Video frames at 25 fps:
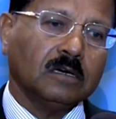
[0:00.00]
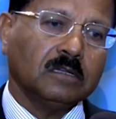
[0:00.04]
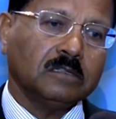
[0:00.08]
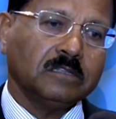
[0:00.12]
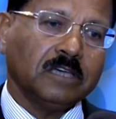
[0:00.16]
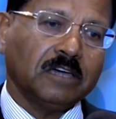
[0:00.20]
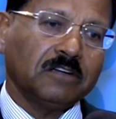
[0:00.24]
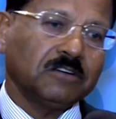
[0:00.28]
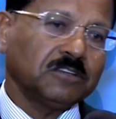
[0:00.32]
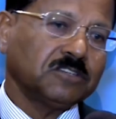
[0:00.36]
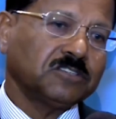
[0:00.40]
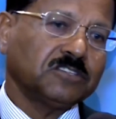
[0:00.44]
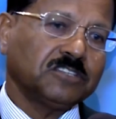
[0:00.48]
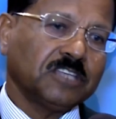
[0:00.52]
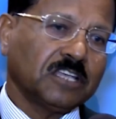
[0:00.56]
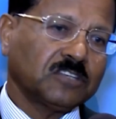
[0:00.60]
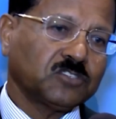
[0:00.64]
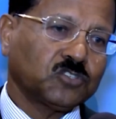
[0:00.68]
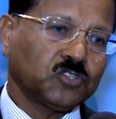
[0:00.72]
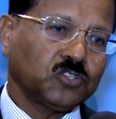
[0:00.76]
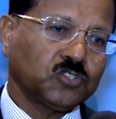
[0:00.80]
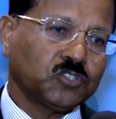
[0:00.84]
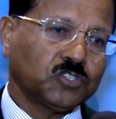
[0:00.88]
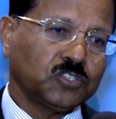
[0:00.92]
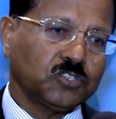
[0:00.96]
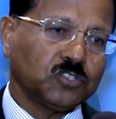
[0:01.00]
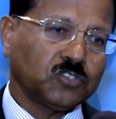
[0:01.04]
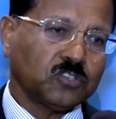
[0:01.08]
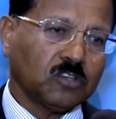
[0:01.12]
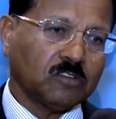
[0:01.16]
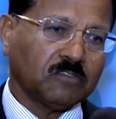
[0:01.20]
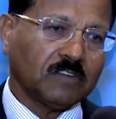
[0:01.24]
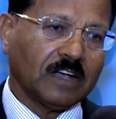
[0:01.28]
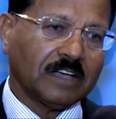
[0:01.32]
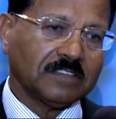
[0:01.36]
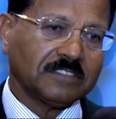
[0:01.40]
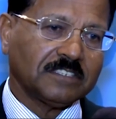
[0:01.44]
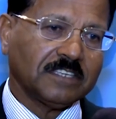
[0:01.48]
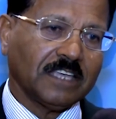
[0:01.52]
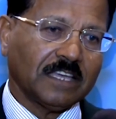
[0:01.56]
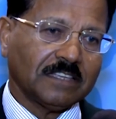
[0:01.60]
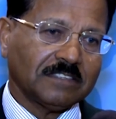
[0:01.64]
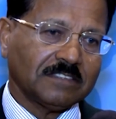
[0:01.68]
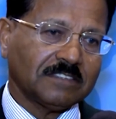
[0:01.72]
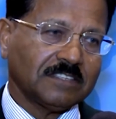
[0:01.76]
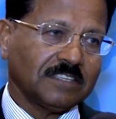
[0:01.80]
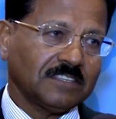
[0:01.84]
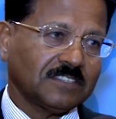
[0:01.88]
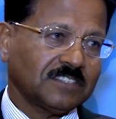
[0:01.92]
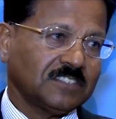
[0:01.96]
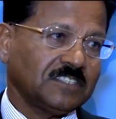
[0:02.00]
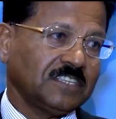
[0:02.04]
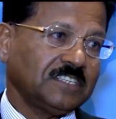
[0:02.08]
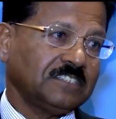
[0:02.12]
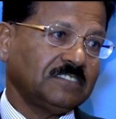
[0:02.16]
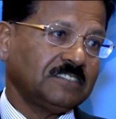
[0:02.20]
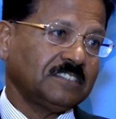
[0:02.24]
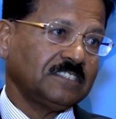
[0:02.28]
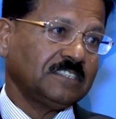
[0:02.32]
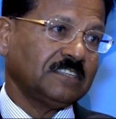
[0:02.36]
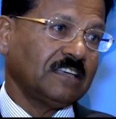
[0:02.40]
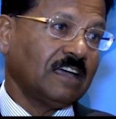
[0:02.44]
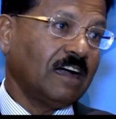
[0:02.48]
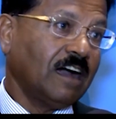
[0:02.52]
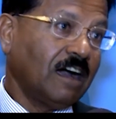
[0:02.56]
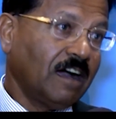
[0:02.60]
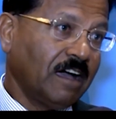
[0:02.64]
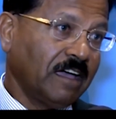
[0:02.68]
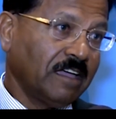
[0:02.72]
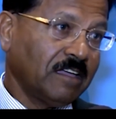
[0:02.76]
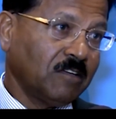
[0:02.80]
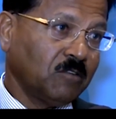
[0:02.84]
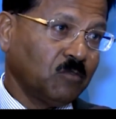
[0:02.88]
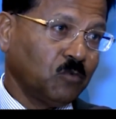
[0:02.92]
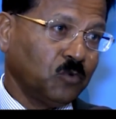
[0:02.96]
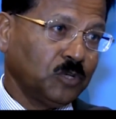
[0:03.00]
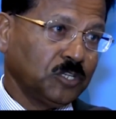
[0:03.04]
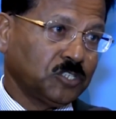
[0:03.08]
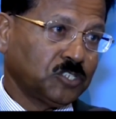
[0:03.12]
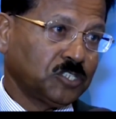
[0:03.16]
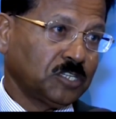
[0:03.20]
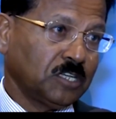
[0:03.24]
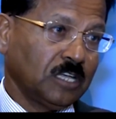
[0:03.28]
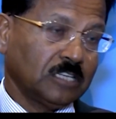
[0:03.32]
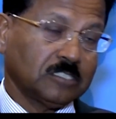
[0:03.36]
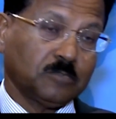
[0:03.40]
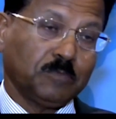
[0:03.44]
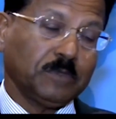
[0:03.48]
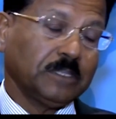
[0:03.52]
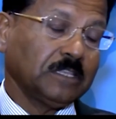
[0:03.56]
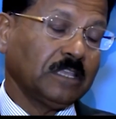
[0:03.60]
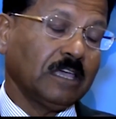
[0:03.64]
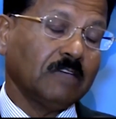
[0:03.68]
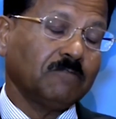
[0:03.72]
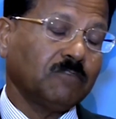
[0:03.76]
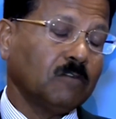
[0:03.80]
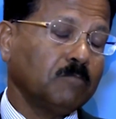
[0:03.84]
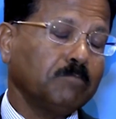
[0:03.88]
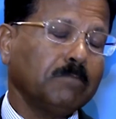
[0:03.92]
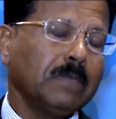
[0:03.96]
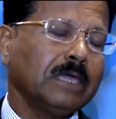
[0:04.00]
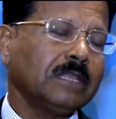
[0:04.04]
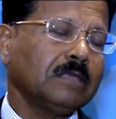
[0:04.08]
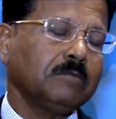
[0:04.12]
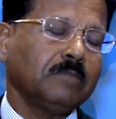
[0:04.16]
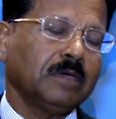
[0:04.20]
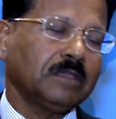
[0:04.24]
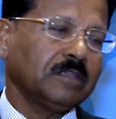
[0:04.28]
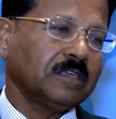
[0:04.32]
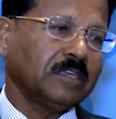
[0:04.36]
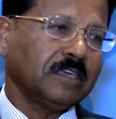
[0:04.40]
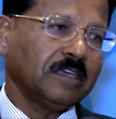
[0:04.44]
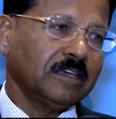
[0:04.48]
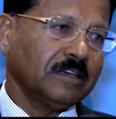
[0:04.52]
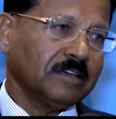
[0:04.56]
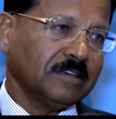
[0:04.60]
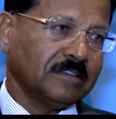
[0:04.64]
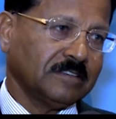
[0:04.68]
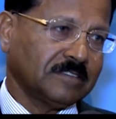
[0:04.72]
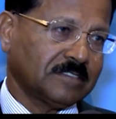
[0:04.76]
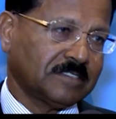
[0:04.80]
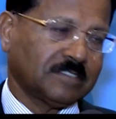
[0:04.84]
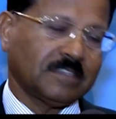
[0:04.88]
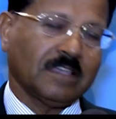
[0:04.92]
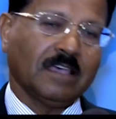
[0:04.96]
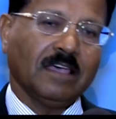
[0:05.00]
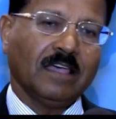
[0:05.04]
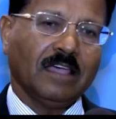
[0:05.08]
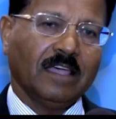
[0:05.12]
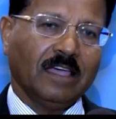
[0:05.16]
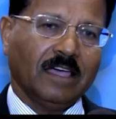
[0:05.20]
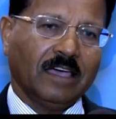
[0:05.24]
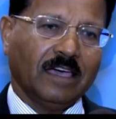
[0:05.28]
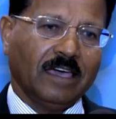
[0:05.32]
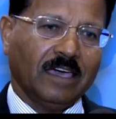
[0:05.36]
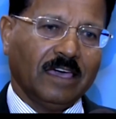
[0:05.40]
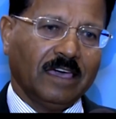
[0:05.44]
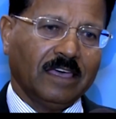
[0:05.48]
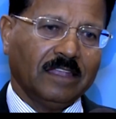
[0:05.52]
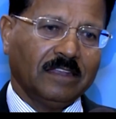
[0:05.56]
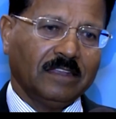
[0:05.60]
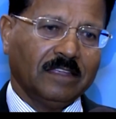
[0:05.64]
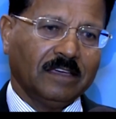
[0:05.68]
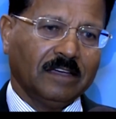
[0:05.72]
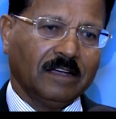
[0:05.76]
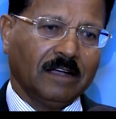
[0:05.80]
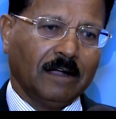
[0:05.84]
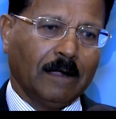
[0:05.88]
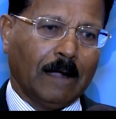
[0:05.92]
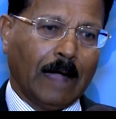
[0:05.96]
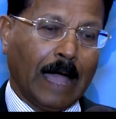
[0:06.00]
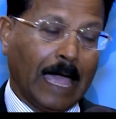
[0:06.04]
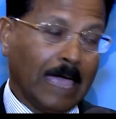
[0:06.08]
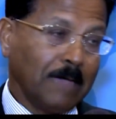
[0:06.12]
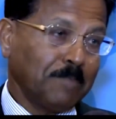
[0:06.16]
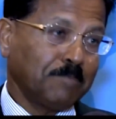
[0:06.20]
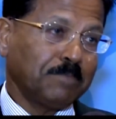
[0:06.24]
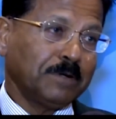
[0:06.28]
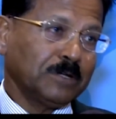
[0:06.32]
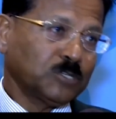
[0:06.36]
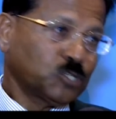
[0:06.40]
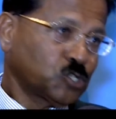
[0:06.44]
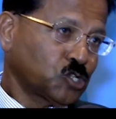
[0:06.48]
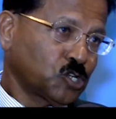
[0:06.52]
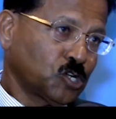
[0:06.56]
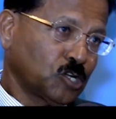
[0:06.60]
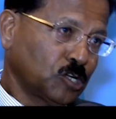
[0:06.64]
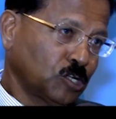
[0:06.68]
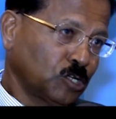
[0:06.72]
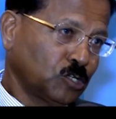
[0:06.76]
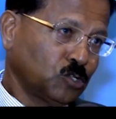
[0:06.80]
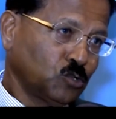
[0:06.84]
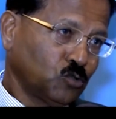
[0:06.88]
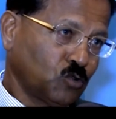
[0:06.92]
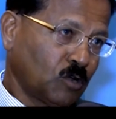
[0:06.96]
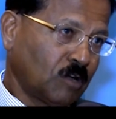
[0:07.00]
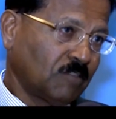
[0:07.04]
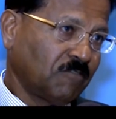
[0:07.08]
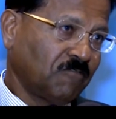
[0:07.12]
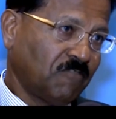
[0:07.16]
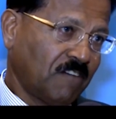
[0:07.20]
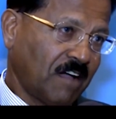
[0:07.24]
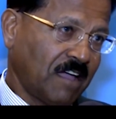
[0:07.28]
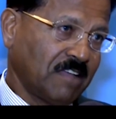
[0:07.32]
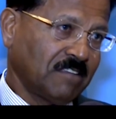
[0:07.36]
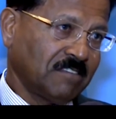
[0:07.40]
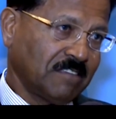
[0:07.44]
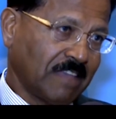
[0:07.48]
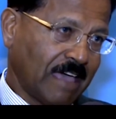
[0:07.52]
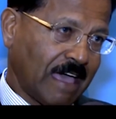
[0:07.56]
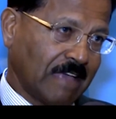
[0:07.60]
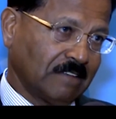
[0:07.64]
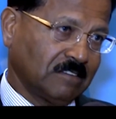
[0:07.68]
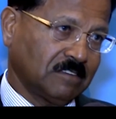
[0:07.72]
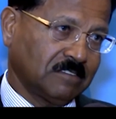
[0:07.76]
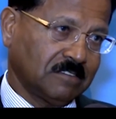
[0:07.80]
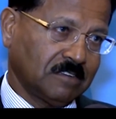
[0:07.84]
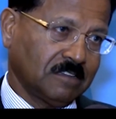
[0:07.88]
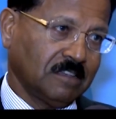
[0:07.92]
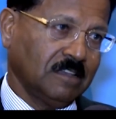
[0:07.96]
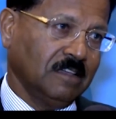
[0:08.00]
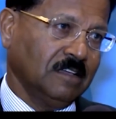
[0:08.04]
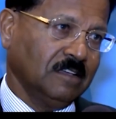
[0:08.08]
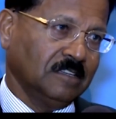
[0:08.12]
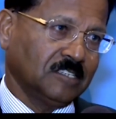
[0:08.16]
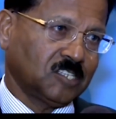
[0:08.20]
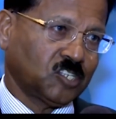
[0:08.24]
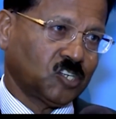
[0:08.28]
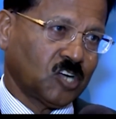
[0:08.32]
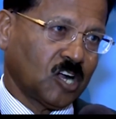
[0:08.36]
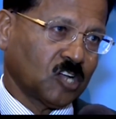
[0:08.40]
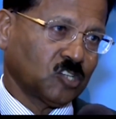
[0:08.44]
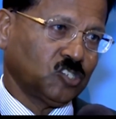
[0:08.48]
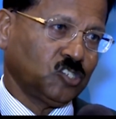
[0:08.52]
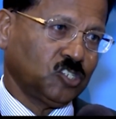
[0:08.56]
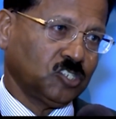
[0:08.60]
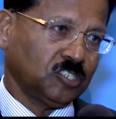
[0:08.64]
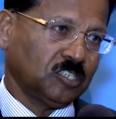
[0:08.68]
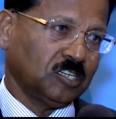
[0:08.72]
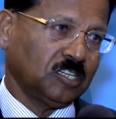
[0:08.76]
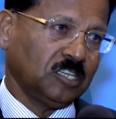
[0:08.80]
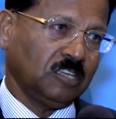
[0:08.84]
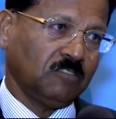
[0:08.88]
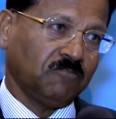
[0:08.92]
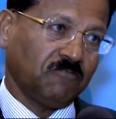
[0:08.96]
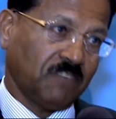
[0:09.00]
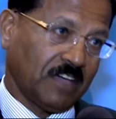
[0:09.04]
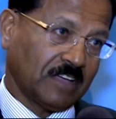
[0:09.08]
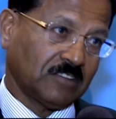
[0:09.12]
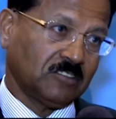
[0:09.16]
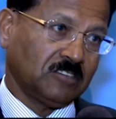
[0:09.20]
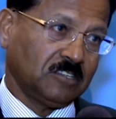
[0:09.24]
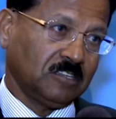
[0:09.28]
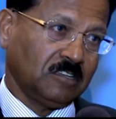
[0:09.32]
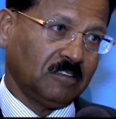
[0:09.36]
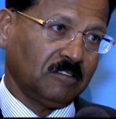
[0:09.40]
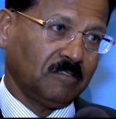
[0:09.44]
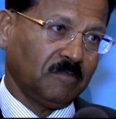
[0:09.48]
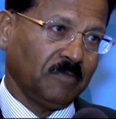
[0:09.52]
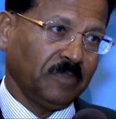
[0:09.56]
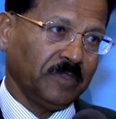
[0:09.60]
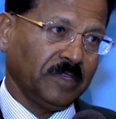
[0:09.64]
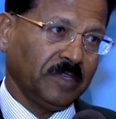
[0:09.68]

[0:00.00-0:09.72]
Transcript: there is the existence of ASEAN CCCI, which has been there for many, many years. And I personally do not find that structure effective